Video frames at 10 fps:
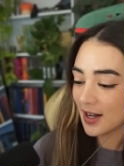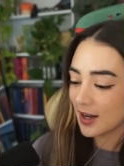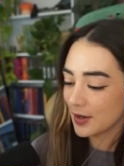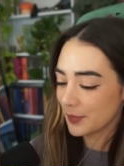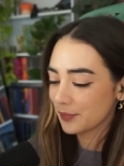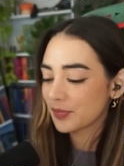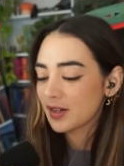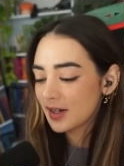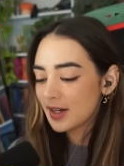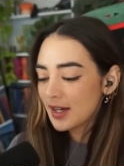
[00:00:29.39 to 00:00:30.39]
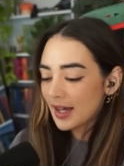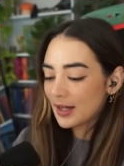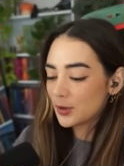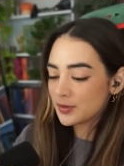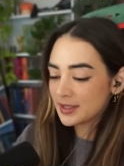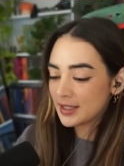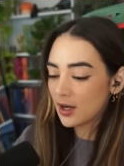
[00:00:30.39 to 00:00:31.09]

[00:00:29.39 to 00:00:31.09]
Um, and obviously,